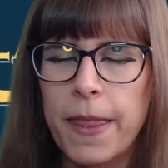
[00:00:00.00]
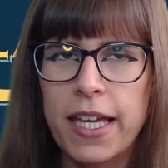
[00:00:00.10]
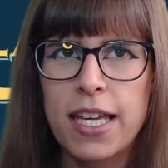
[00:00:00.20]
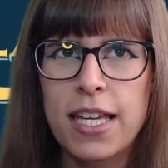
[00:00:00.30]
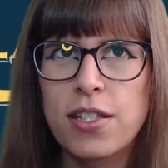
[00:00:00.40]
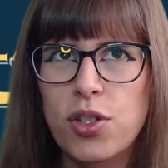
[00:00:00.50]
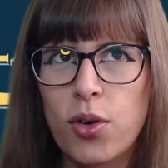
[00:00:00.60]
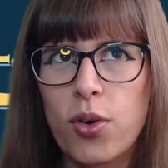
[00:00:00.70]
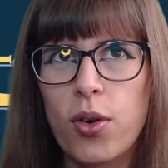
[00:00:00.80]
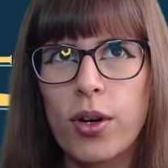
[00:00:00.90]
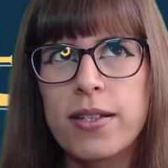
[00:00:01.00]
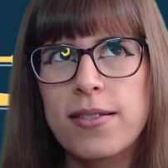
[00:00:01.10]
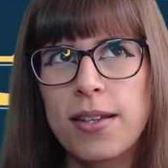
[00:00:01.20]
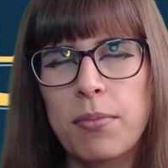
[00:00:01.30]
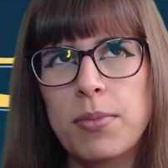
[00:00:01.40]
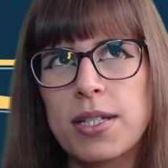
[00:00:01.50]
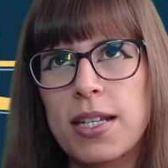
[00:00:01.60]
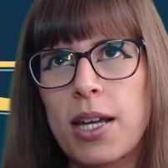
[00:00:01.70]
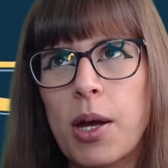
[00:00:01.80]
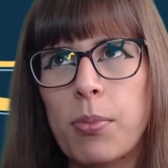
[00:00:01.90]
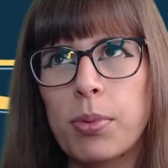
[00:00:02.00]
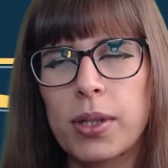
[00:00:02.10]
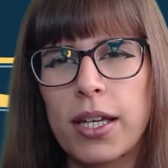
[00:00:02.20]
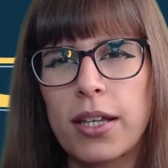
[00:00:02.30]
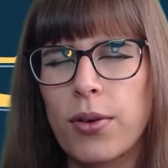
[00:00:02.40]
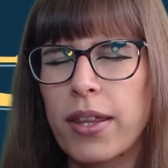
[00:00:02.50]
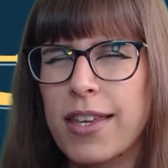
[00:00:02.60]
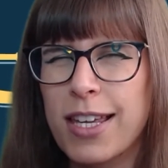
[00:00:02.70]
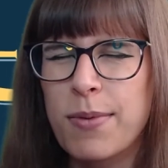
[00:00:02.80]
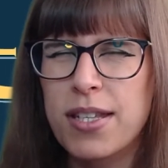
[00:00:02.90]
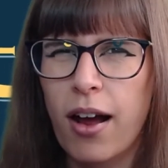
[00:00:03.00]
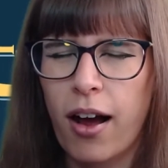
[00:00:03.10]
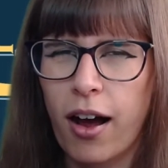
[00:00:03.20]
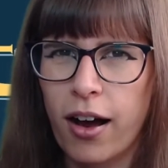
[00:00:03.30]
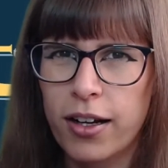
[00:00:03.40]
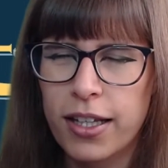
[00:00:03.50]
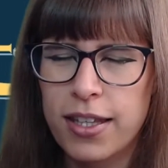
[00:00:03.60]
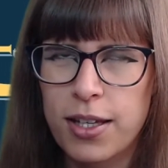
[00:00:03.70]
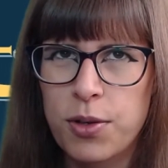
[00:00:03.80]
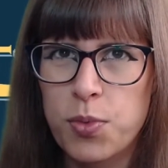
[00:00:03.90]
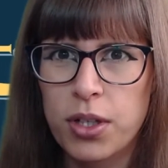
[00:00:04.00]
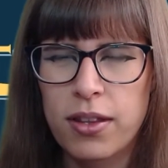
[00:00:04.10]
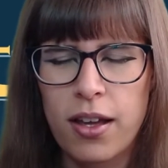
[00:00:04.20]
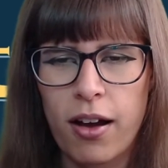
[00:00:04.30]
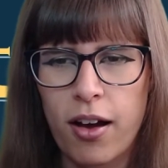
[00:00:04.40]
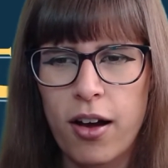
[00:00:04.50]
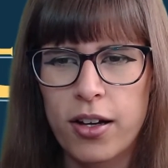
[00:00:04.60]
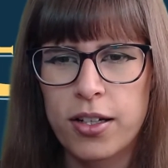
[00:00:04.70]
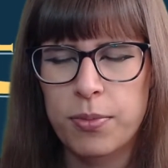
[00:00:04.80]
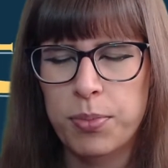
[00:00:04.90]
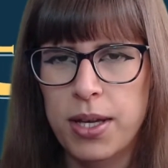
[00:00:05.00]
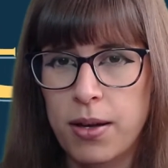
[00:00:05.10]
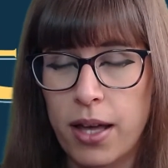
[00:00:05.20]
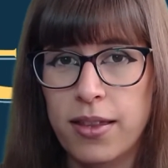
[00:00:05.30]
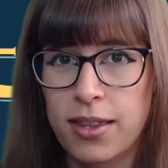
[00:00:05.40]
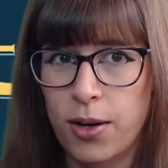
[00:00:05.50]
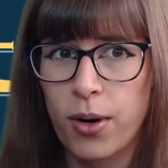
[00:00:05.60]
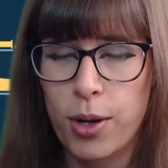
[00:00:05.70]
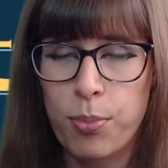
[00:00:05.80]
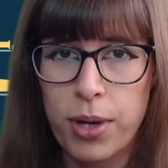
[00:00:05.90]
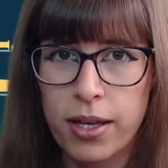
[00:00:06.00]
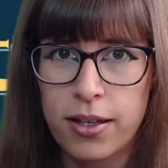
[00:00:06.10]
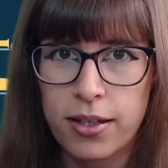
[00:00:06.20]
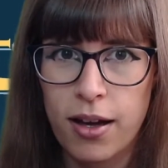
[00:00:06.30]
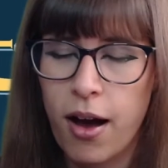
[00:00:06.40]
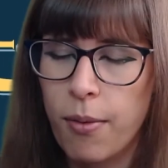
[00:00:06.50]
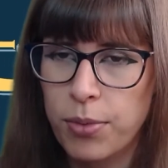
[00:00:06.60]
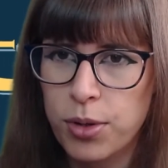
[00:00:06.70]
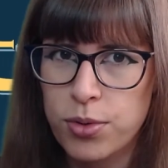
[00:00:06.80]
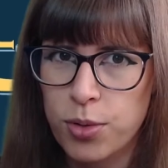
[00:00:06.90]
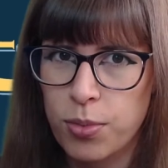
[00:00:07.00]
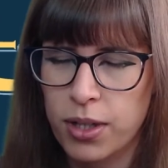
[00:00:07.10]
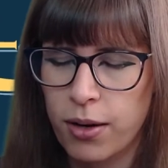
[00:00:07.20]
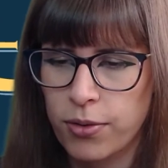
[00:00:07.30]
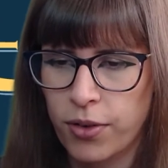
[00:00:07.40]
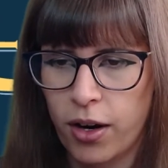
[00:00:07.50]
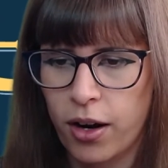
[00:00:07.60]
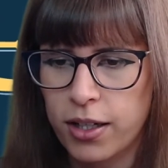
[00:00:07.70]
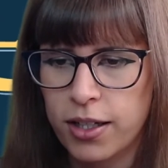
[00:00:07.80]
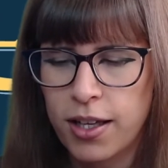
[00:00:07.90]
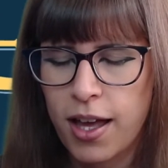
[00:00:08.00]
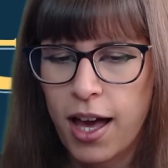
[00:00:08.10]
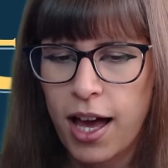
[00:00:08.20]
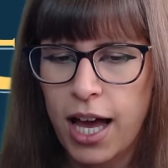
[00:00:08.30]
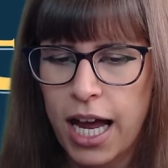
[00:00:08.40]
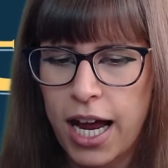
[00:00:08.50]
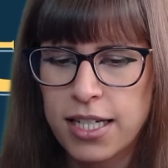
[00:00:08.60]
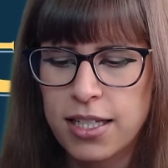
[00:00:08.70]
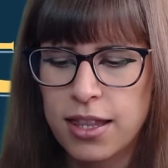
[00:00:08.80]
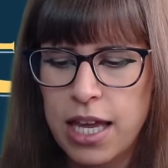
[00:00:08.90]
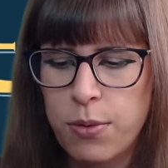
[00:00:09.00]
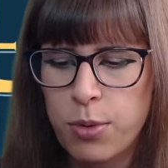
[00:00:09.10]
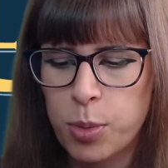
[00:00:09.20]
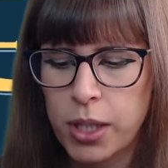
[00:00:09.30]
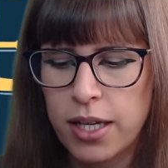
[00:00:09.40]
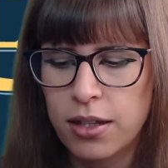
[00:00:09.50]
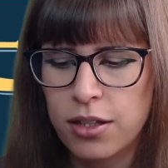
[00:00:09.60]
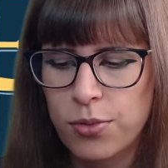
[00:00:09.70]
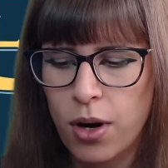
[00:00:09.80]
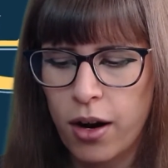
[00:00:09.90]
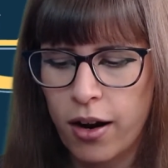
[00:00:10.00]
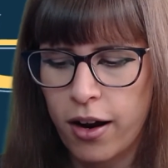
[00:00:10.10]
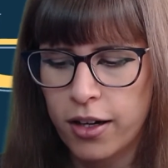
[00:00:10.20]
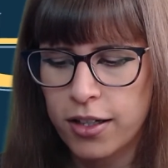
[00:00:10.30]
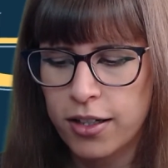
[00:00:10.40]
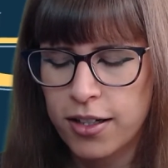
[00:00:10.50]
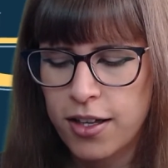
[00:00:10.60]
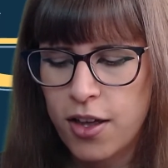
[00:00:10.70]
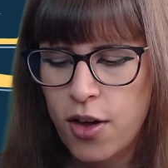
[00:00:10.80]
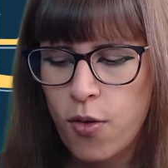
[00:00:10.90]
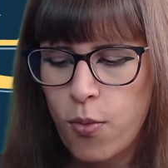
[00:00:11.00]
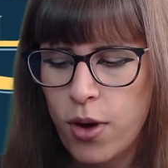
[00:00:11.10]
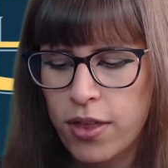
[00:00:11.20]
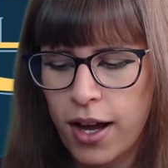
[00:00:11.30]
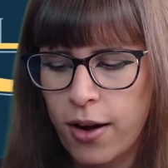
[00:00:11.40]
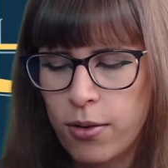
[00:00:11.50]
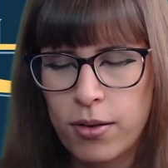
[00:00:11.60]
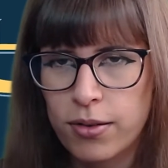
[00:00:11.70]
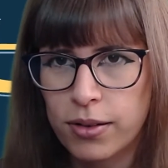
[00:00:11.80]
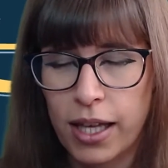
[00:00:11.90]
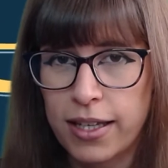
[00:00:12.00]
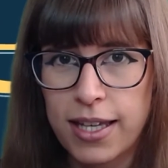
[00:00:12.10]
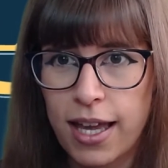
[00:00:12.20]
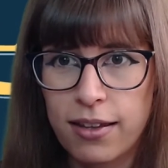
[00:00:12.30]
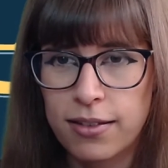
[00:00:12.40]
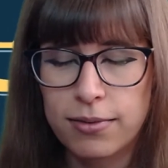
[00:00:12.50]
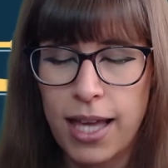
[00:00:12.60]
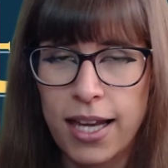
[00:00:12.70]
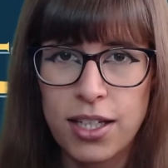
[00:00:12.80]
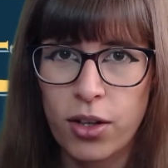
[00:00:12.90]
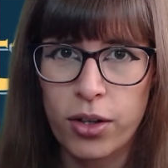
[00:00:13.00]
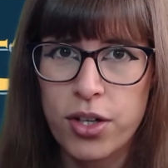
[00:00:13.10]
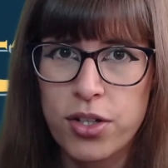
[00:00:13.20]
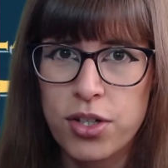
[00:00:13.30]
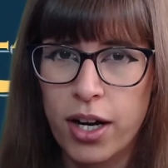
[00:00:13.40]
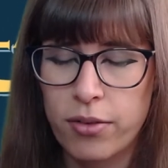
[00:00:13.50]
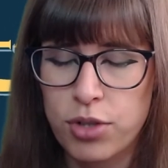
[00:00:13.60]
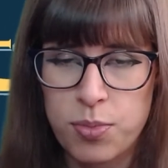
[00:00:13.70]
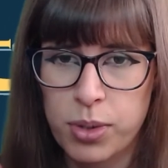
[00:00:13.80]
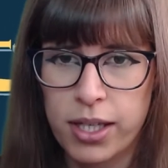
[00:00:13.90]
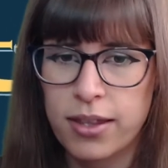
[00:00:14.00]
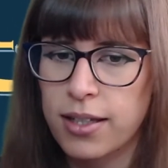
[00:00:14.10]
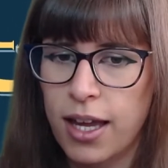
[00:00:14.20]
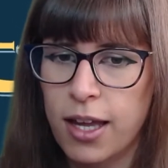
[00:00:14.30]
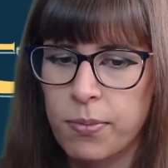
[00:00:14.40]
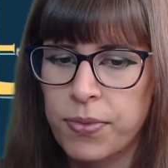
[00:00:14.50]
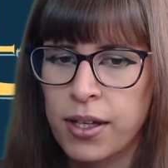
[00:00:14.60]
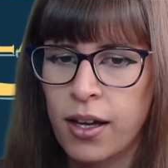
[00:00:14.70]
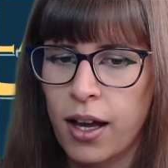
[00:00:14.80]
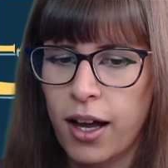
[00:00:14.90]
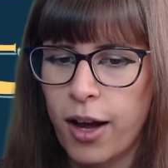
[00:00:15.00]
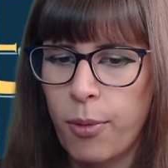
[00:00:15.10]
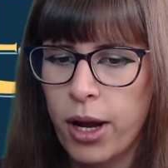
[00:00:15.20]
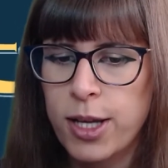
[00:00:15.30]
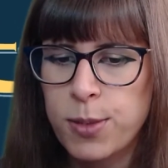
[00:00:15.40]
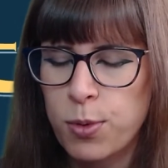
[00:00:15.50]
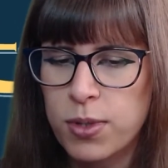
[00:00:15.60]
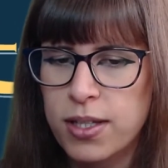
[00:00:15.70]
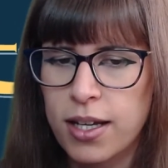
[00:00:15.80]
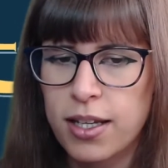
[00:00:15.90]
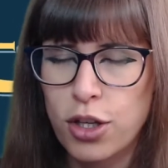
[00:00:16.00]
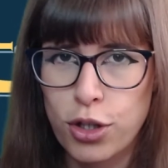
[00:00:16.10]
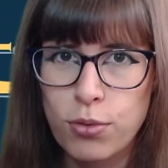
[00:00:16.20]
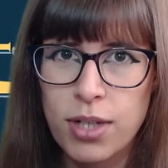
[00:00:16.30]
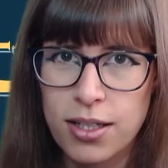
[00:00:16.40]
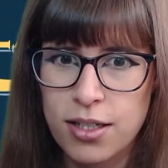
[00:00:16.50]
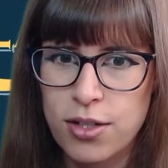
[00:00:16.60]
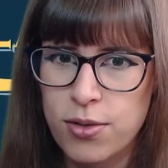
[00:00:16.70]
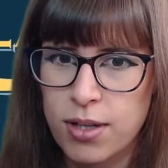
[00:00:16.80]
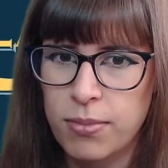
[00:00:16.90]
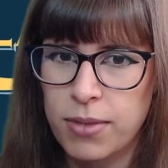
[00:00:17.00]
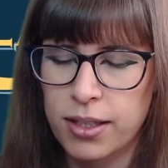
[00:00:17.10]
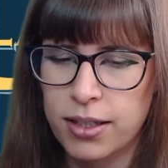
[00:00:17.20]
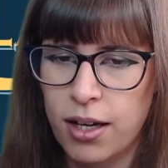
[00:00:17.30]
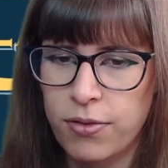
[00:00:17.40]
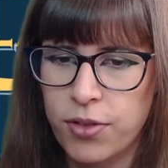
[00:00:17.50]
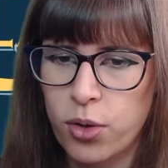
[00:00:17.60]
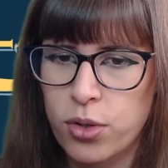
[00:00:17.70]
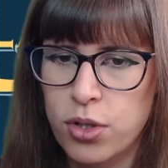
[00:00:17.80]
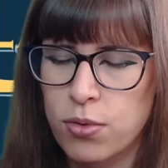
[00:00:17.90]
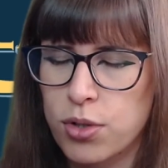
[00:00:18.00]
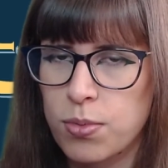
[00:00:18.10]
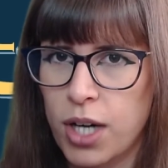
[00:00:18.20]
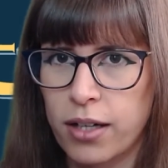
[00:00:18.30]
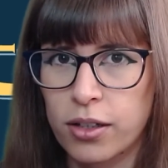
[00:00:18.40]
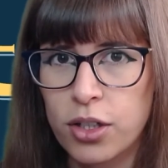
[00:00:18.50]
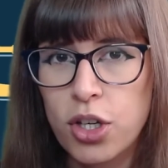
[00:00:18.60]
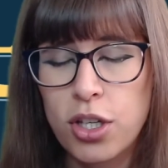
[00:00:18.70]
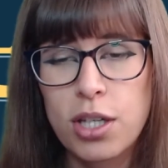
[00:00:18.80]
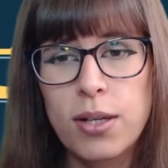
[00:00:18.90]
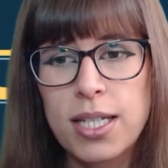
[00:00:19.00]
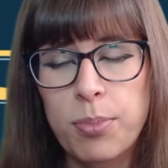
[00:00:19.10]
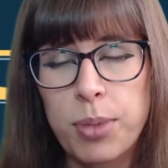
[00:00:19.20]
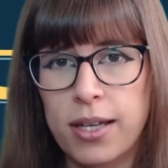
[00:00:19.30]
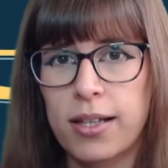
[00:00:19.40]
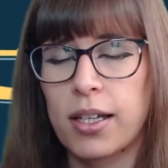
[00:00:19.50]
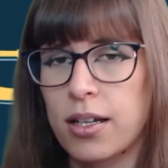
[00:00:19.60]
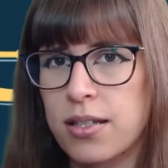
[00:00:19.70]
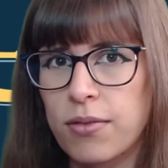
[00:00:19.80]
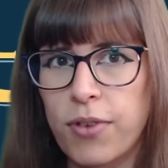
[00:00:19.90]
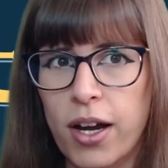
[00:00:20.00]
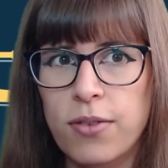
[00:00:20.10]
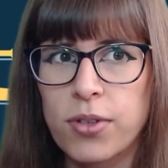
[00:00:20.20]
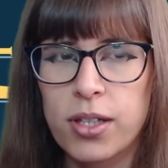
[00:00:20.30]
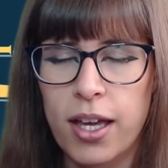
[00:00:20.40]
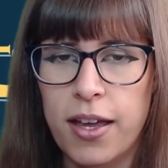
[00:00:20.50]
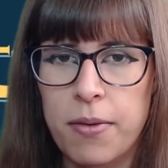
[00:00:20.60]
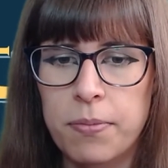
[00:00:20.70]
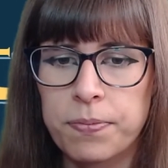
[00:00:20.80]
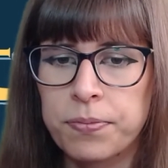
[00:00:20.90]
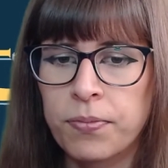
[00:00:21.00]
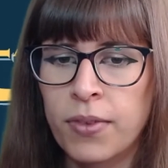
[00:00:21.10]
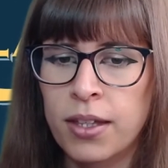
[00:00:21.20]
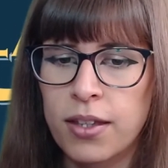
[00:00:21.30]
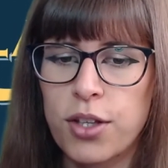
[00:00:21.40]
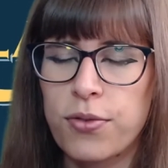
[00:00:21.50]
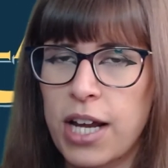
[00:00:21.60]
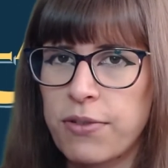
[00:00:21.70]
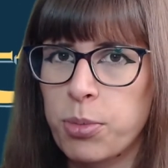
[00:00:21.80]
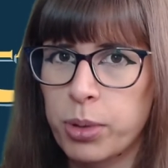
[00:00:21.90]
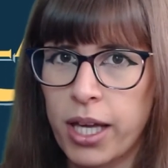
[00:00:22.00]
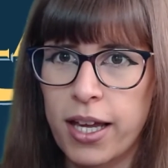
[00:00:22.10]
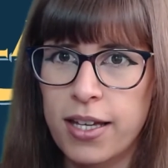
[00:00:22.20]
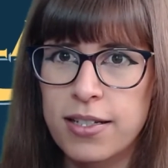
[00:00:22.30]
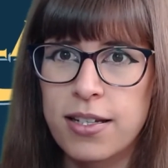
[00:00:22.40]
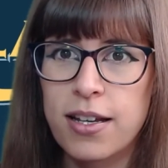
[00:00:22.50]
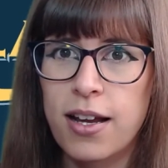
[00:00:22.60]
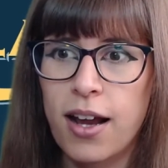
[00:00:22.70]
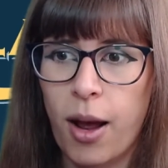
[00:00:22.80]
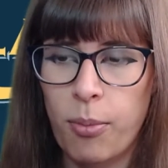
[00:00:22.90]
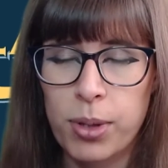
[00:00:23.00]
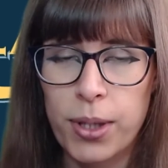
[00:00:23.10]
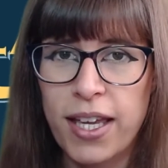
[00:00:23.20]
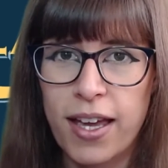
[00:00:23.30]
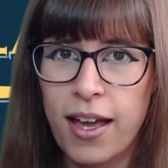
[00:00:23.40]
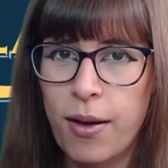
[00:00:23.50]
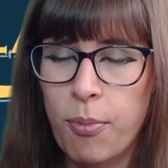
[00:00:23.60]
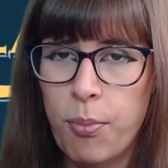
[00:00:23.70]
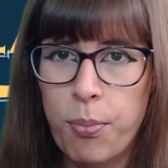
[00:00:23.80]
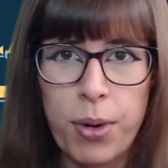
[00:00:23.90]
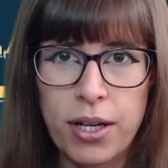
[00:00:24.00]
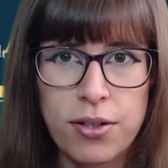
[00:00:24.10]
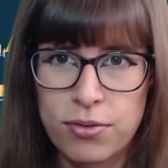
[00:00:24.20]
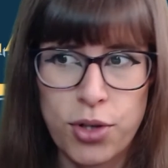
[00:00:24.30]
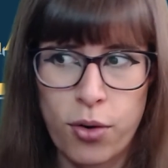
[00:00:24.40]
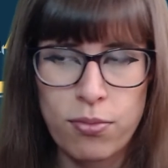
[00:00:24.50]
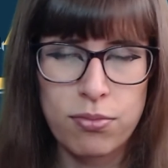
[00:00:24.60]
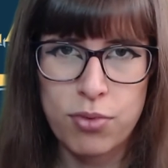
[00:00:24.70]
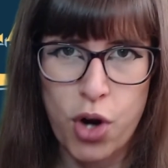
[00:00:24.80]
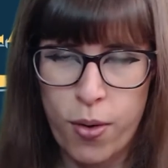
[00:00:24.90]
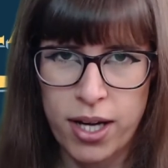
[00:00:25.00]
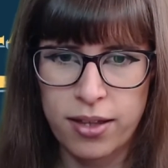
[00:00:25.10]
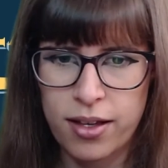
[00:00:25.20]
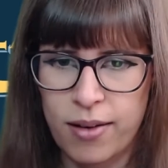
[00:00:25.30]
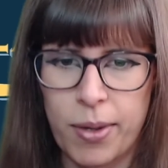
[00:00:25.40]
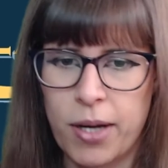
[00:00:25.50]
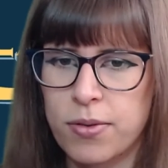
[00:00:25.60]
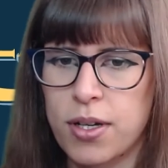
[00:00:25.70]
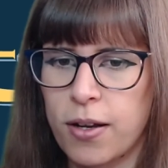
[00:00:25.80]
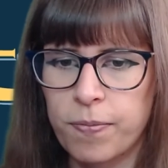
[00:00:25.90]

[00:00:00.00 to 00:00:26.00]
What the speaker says: He saw somebody play through, I think it was Ark. I think he was one of the Ark I think they're quite a big YouTuber now of Ark. And they were playing through Ark without like any knowledge and just playing the game. My husband was like, you need to do something like that for your YouTube channel. You need to pick like a survival game that you've never played and play it, but don't know anything about it.